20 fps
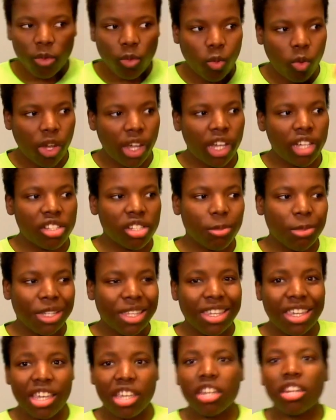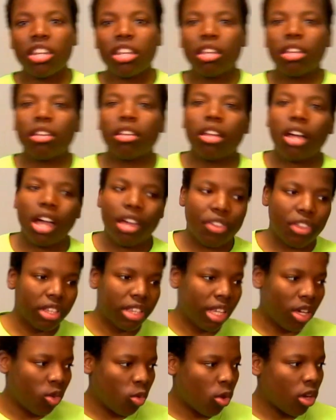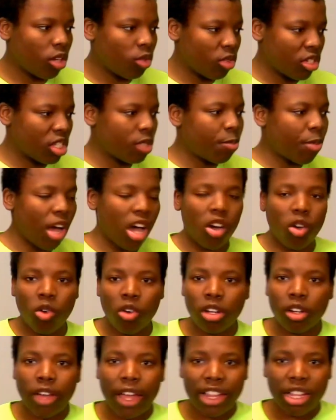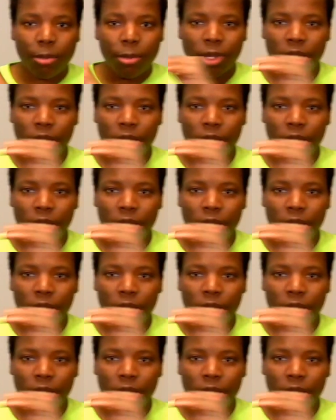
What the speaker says: way to begin. I think that One was spot on at